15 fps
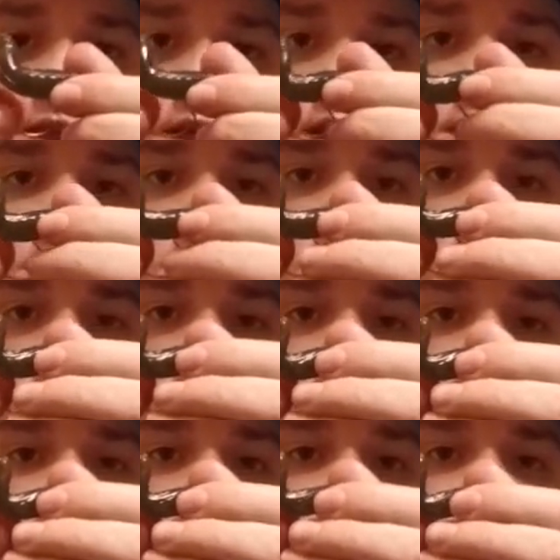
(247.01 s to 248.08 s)
that,
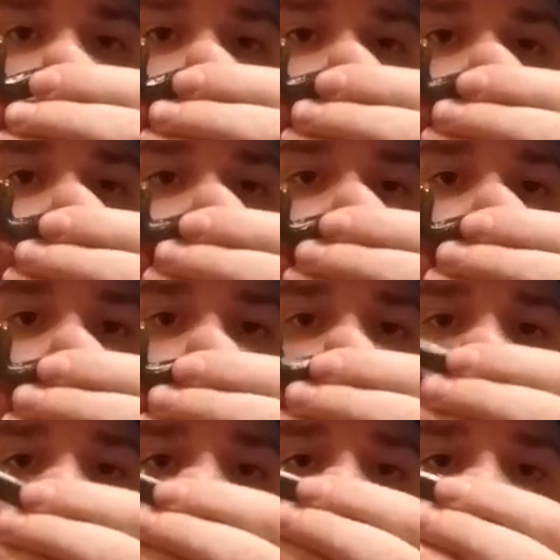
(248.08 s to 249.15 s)
and you find about,
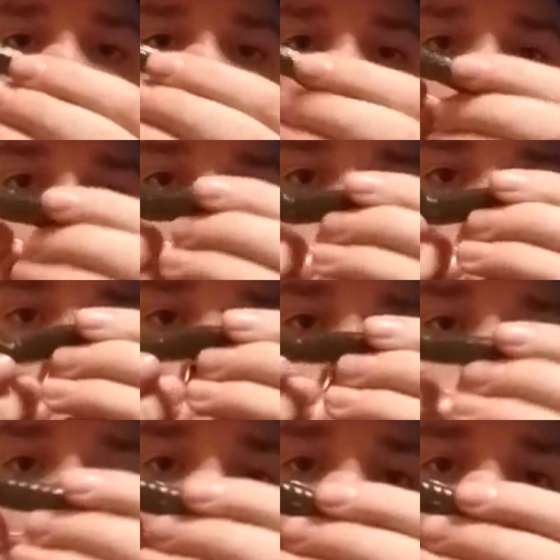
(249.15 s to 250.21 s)
so
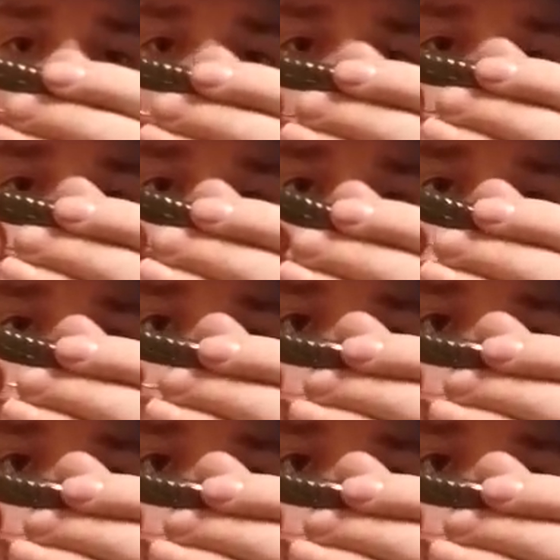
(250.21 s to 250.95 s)
what you look for